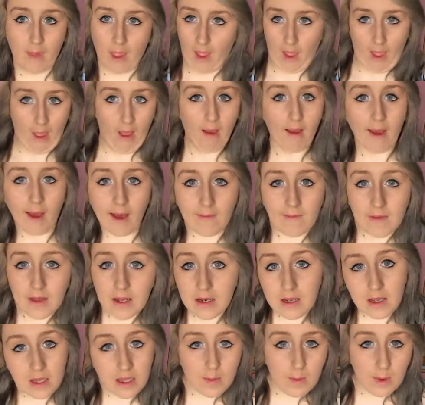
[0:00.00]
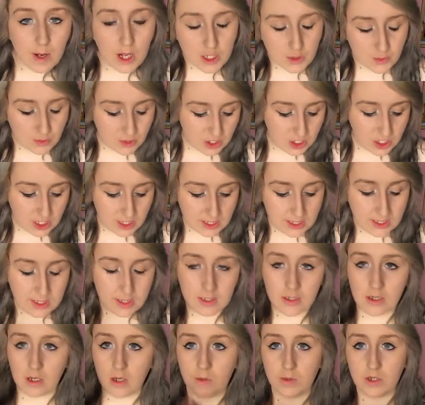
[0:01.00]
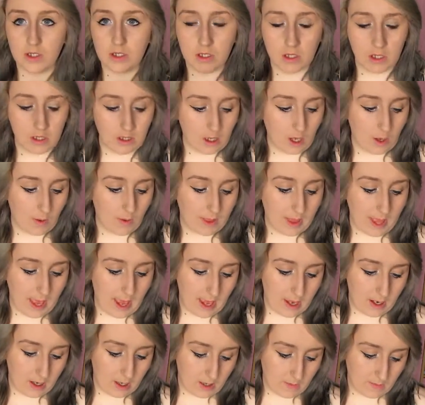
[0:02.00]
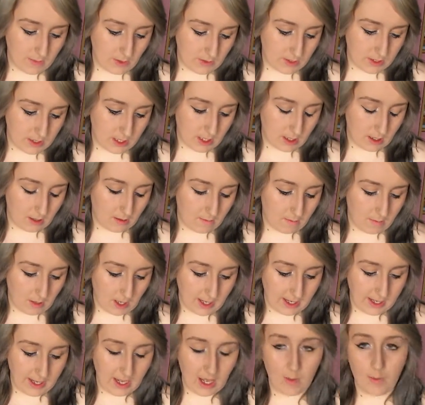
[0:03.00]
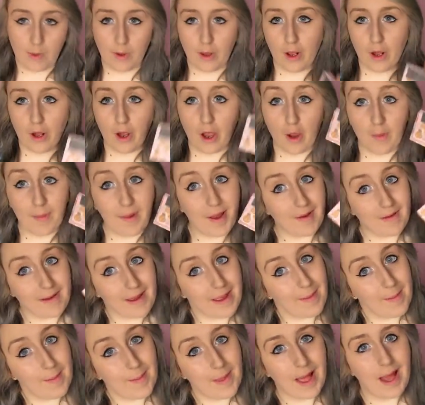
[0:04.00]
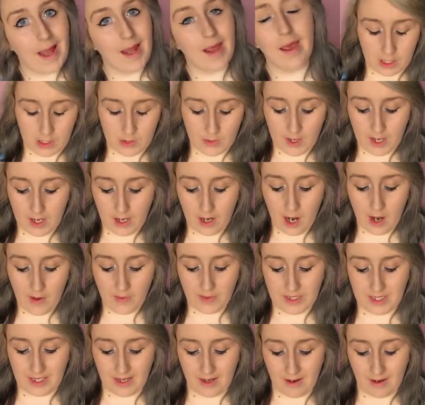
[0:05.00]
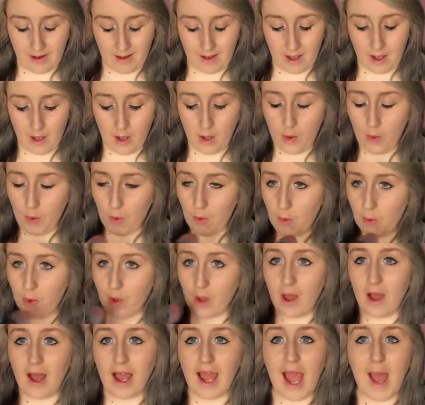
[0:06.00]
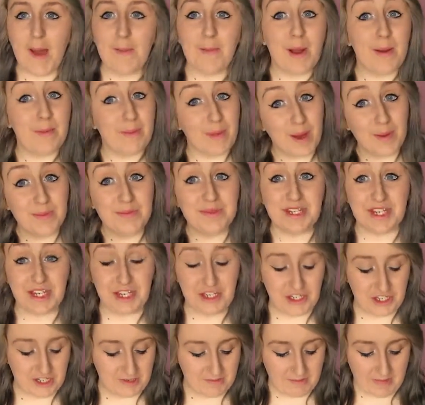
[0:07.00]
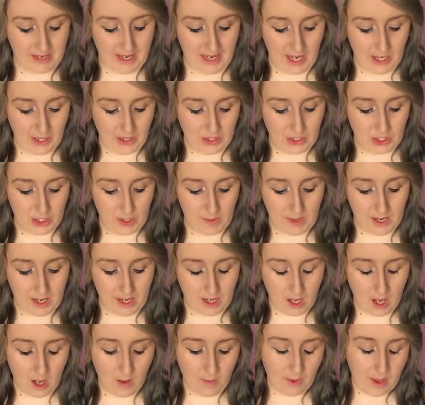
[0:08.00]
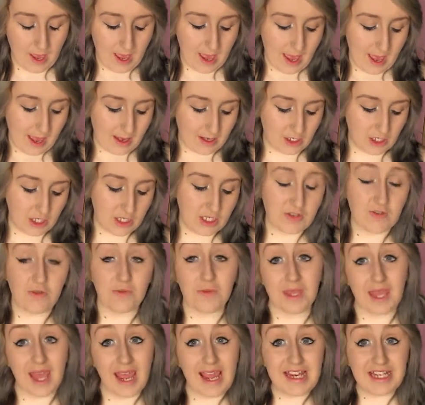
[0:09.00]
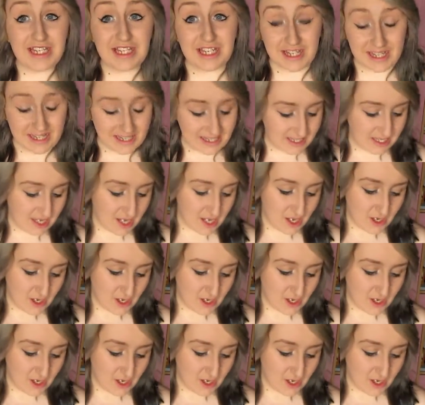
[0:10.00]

I don't have any other blush brushes, so we're just going to go with that. And I'm using my Get Up and Glow Barry M palette. Because when I was younger, I had my mum teaching me how to do makeup, and she is from the 80s,